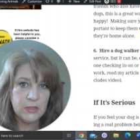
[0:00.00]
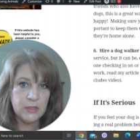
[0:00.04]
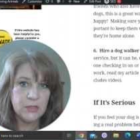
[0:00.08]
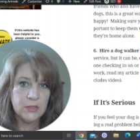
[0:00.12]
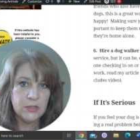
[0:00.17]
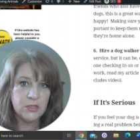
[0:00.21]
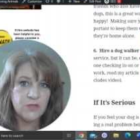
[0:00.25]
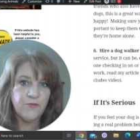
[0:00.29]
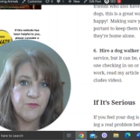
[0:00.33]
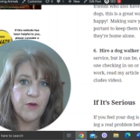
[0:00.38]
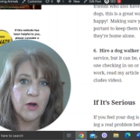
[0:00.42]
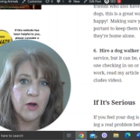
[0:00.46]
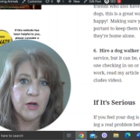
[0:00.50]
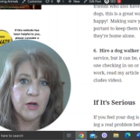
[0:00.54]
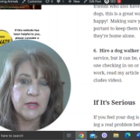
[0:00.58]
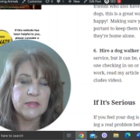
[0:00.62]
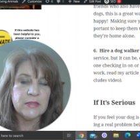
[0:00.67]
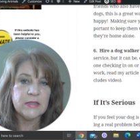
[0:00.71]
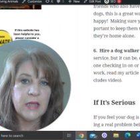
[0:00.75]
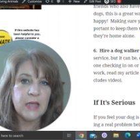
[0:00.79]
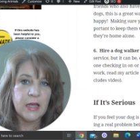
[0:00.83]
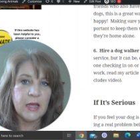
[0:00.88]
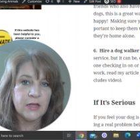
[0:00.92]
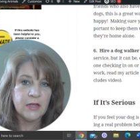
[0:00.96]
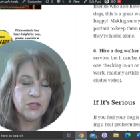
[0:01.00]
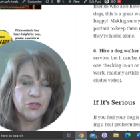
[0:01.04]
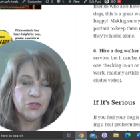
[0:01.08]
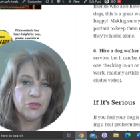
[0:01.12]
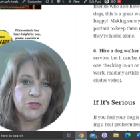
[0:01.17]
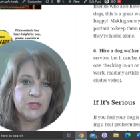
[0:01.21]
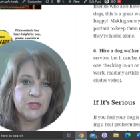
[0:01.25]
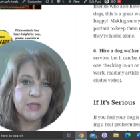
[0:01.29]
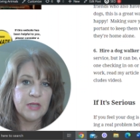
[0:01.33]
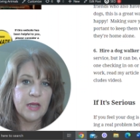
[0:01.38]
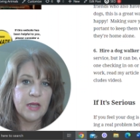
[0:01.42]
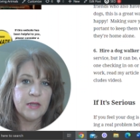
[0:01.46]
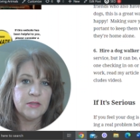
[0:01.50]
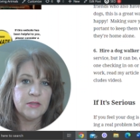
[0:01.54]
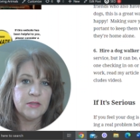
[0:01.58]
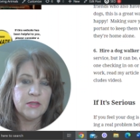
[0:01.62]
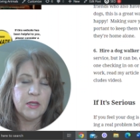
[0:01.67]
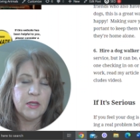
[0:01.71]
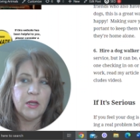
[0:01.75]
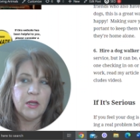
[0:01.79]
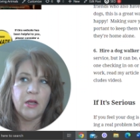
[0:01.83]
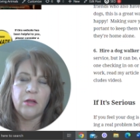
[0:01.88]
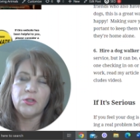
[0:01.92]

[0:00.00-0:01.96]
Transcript: as far as exercising.